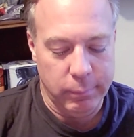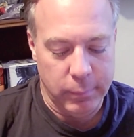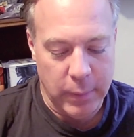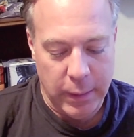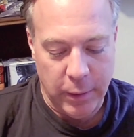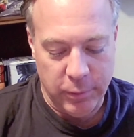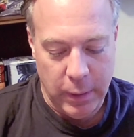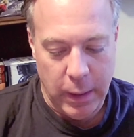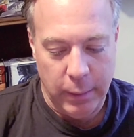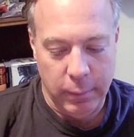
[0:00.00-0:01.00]
I guess
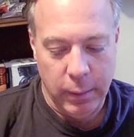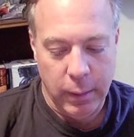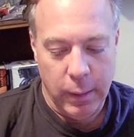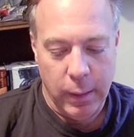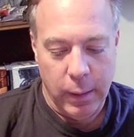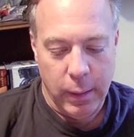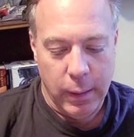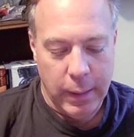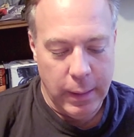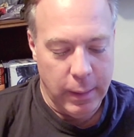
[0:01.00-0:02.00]
not.
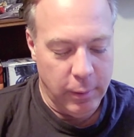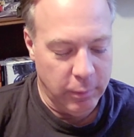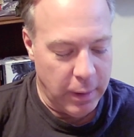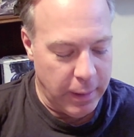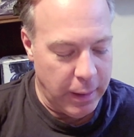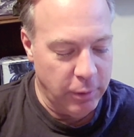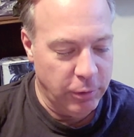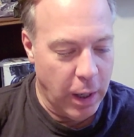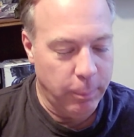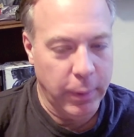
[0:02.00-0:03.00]
And there's a lot of head
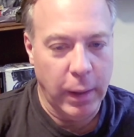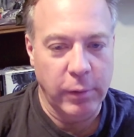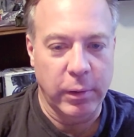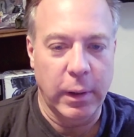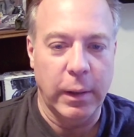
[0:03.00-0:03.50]
choppings, and